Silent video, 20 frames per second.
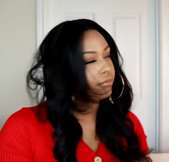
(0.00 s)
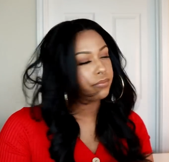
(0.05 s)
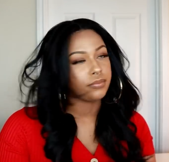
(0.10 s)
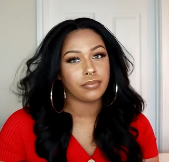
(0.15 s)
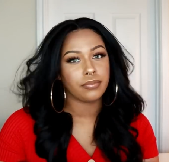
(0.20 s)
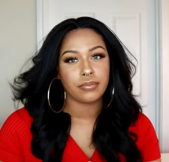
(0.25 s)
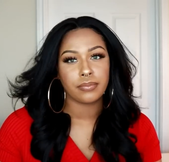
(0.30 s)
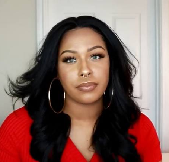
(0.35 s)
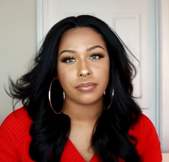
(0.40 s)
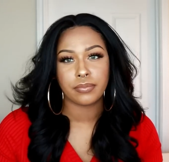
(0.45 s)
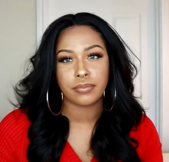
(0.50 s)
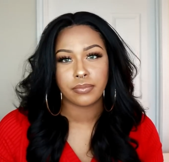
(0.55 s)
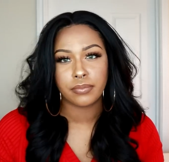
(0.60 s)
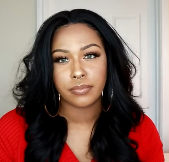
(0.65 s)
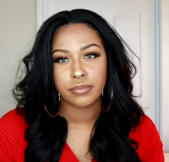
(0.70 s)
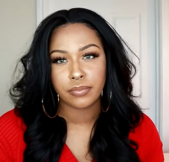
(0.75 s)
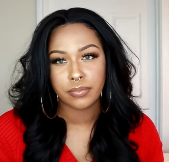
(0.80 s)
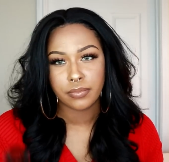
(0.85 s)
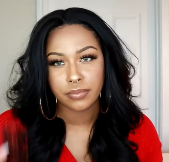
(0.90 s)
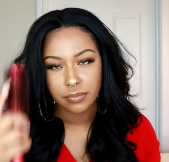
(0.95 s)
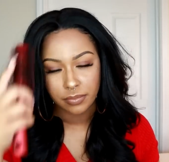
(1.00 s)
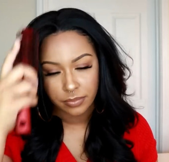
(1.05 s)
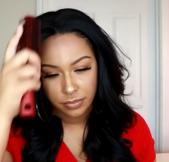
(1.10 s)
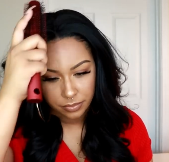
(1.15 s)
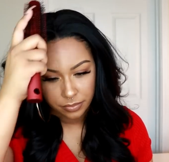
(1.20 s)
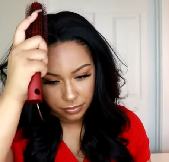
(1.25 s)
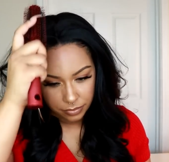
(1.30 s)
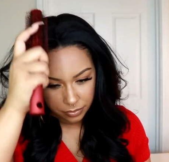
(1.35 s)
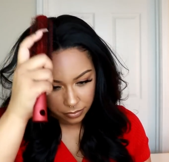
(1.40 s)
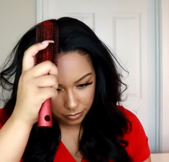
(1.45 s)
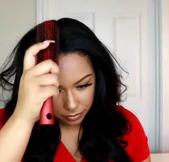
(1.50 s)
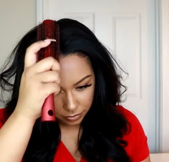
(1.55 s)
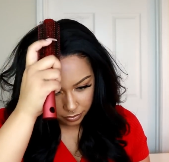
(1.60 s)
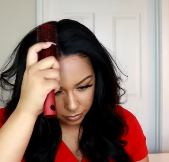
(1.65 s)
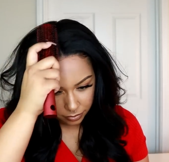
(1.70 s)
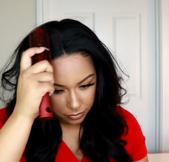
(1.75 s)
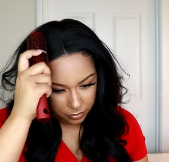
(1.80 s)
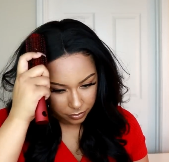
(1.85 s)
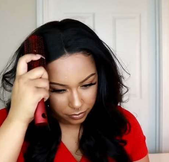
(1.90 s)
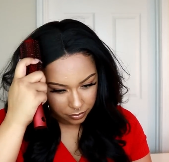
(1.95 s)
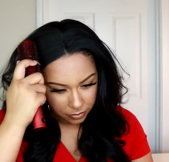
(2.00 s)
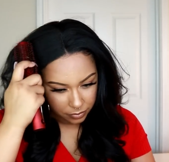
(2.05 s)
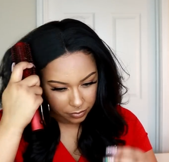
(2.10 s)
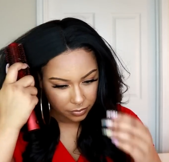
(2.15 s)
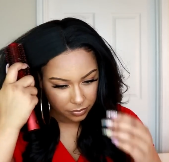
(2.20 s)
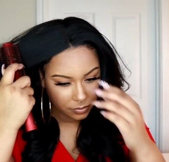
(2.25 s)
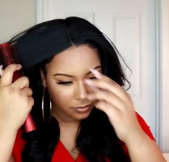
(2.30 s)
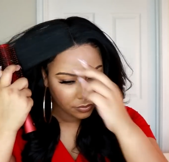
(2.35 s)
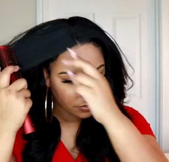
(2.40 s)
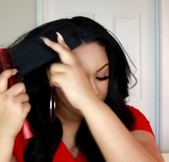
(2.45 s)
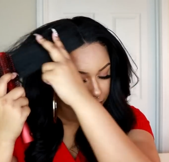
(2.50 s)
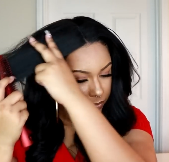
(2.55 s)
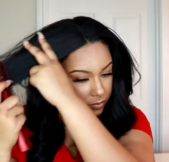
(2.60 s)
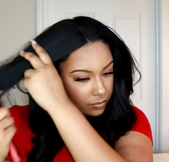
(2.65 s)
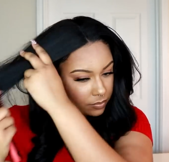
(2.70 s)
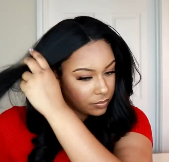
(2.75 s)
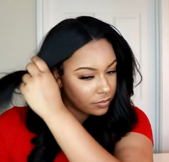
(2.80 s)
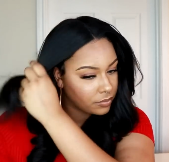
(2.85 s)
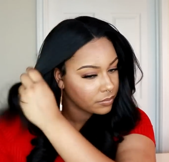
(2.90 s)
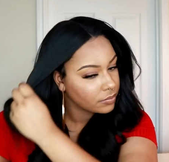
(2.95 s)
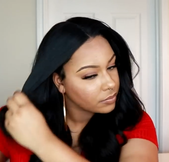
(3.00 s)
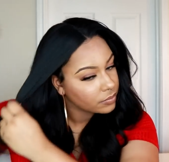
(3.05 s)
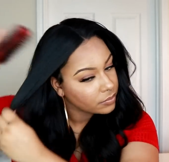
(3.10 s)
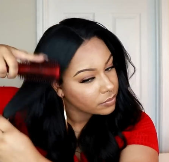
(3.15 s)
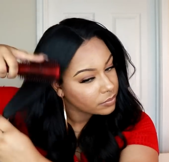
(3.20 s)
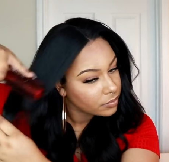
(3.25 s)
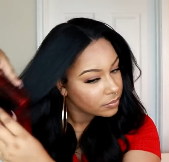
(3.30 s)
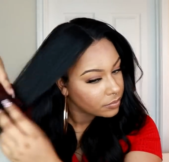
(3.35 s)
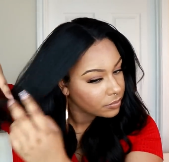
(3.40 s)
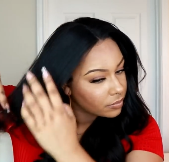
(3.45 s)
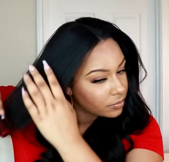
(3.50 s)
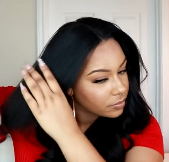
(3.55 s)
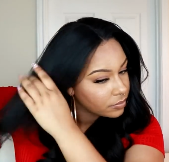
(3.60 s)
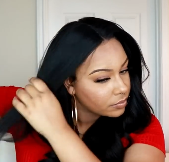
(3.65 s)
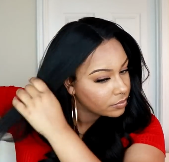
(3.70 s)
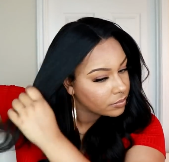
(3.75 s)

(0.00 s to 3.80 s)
(silence)